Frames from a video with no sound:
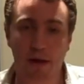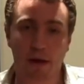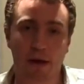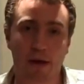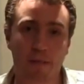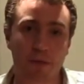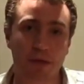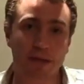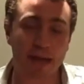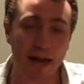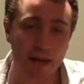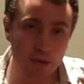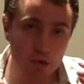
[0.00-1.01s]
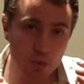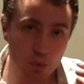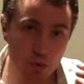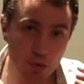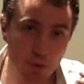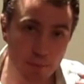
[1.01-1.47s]
The tannins were
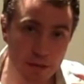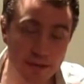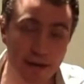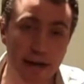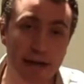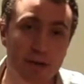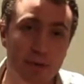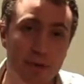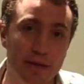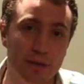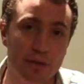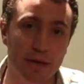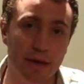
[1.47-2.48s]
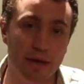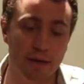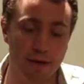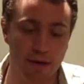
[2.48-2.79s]
a little bit tighter yesterday.